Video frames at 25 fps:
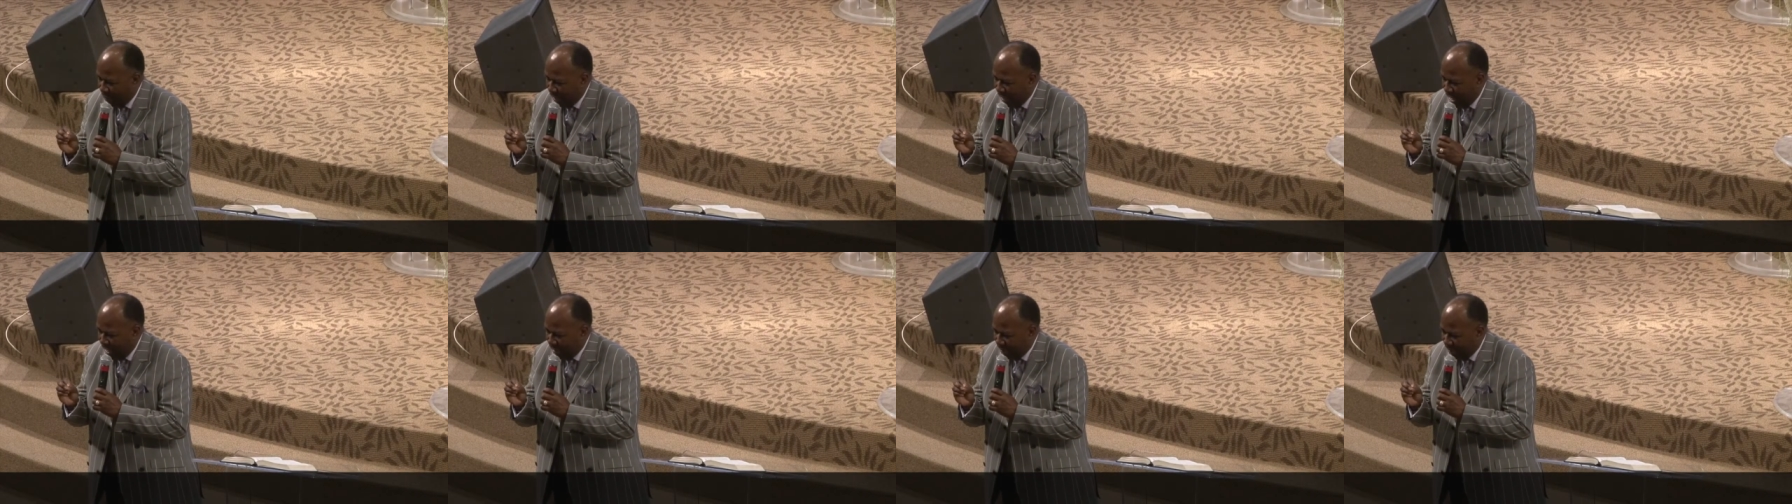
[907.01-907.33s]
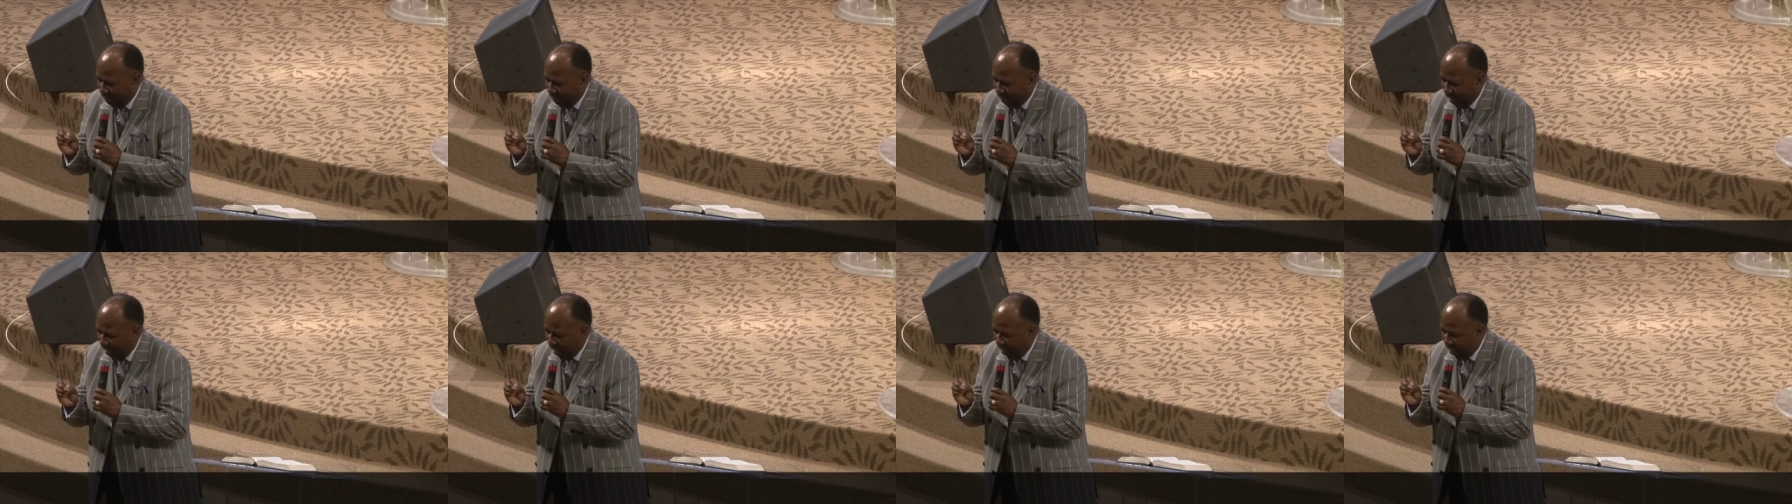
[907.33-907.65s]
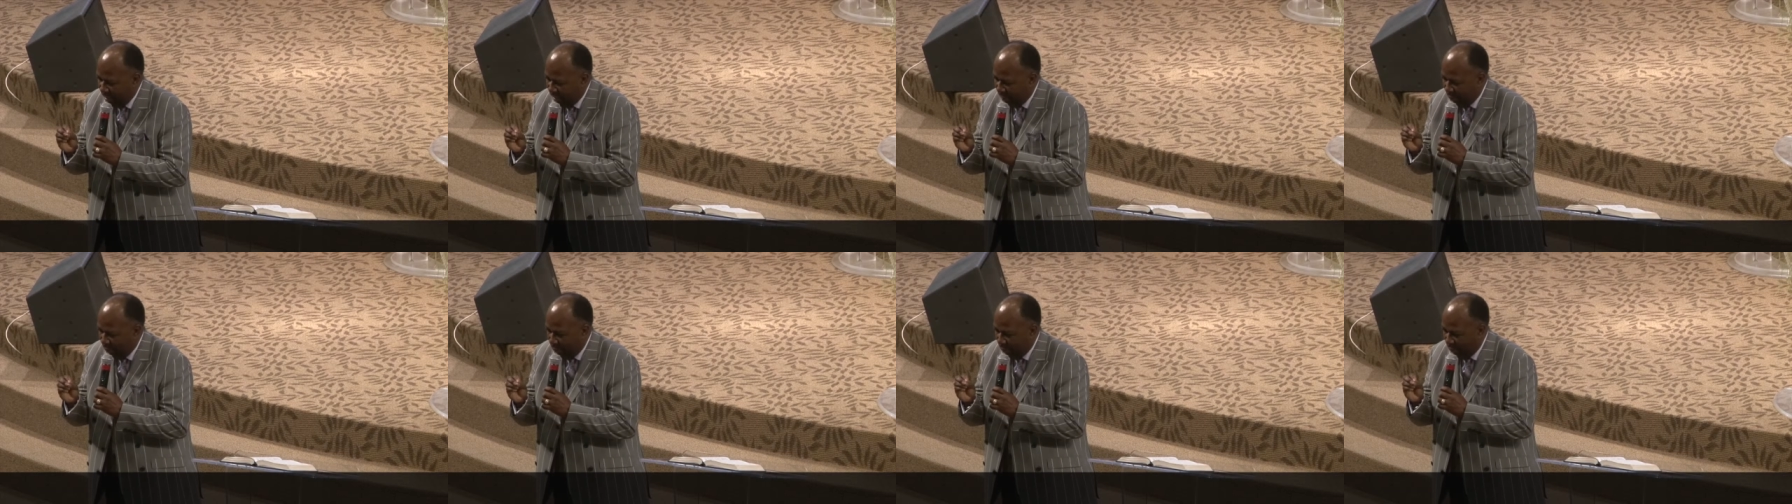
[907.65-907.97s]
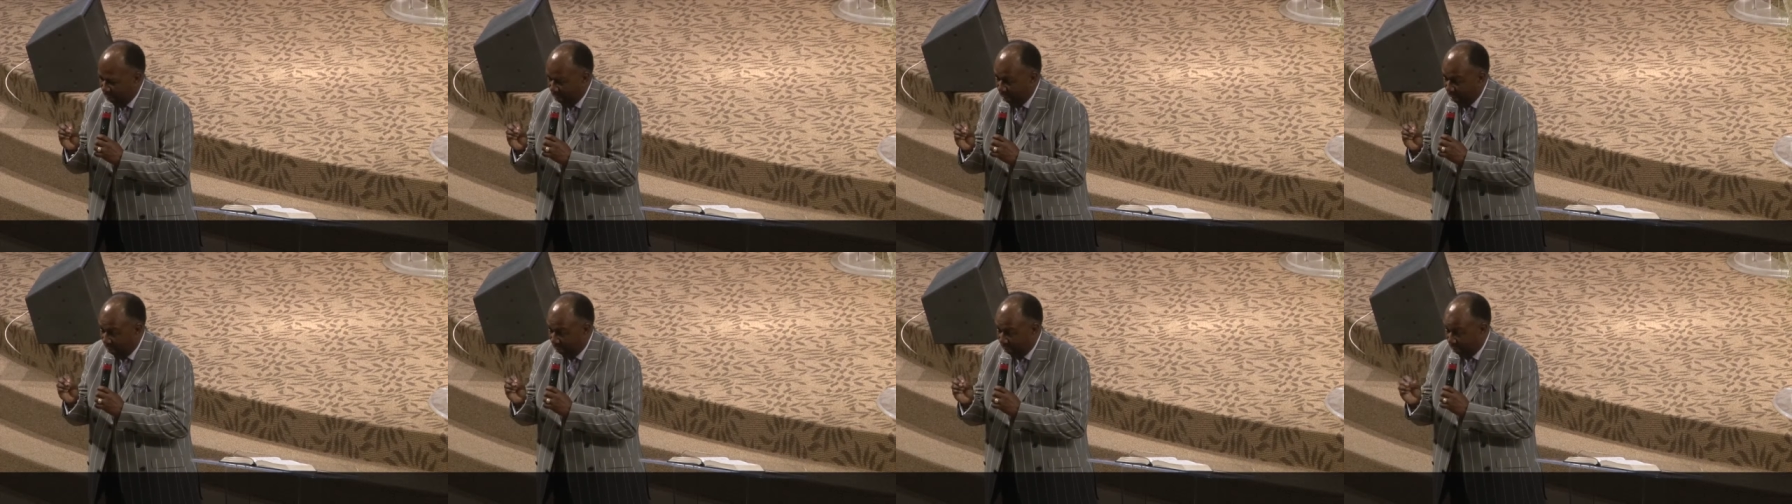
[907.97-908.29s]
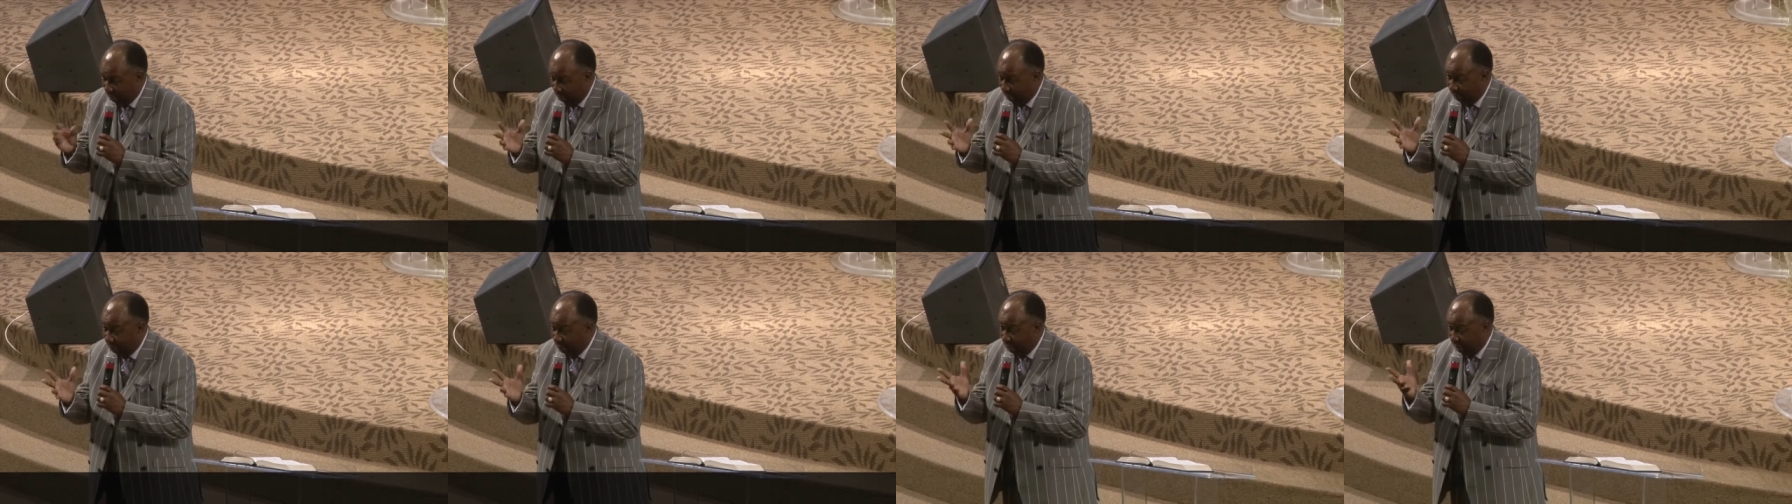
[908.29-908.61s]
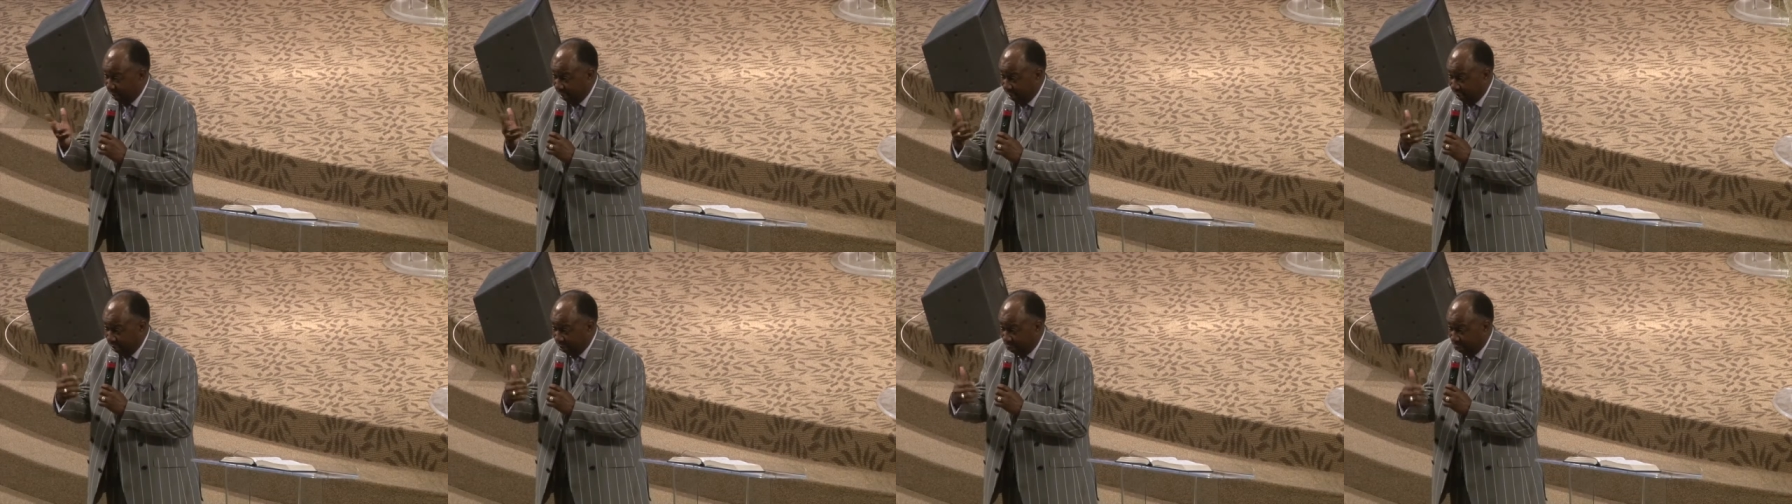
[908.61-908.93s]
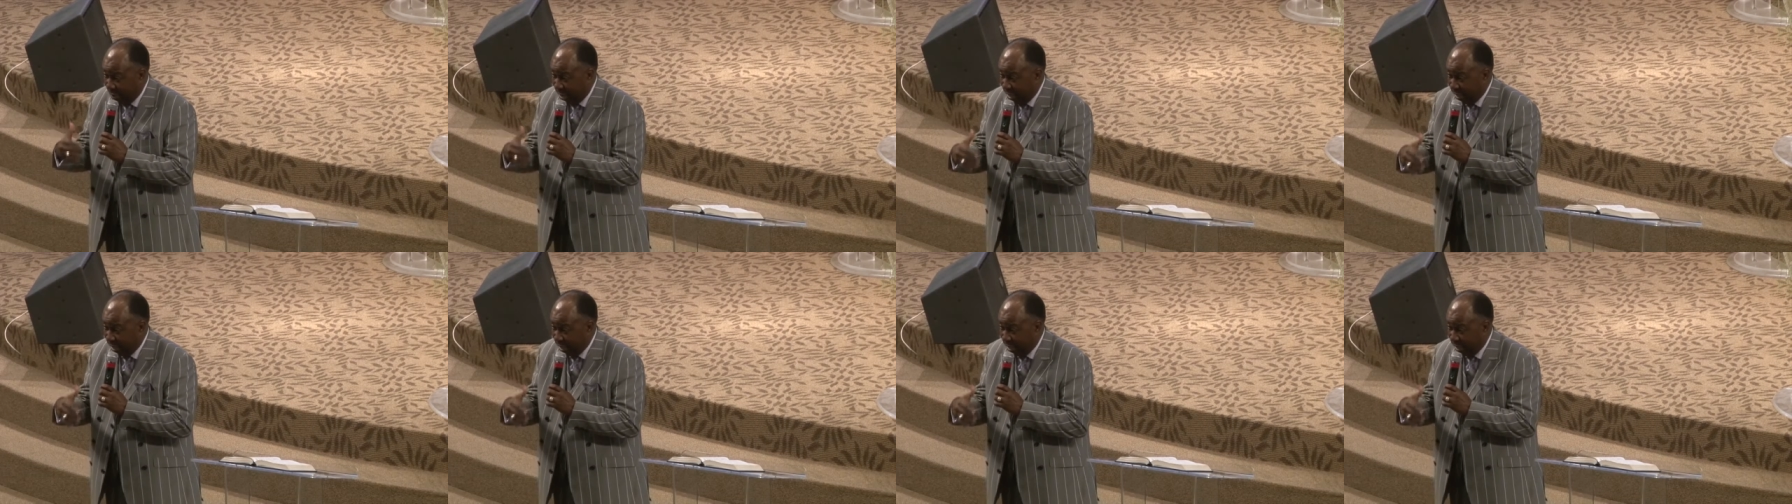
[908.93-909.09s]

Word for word: we got some, you know, you know, some folk are just